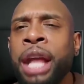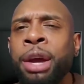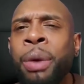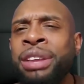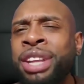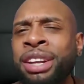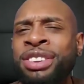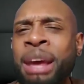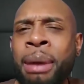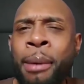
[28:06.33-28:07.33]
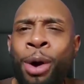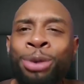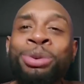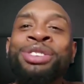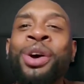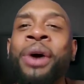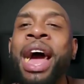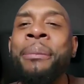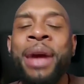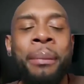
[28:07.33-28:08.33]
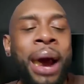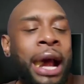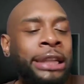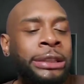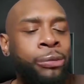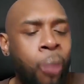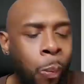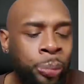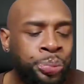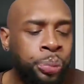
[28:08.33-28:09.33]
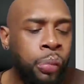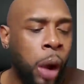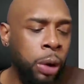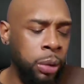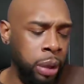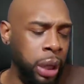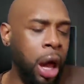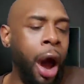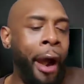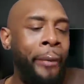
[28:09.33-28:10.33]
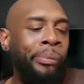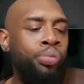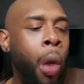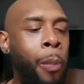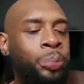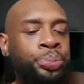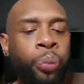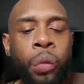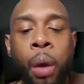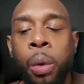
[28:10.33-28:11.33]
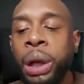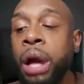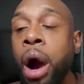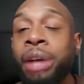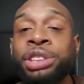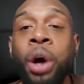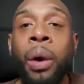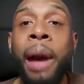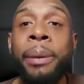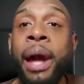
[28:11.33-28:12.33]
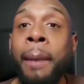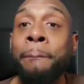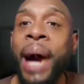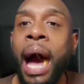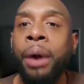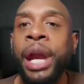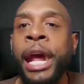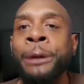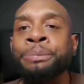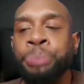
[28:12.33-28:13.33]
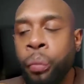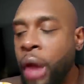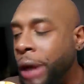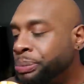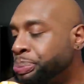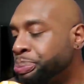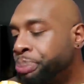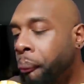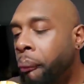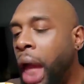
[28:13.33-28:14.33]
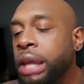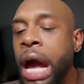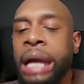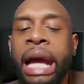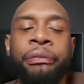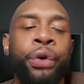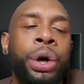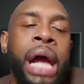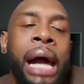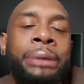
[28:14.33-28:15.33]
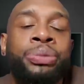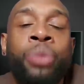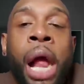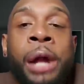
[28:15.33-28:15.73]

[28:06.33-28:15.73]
And the rest of the semi-moves were so happy about it. We really are. We really are so happy about it. Y'all got four now.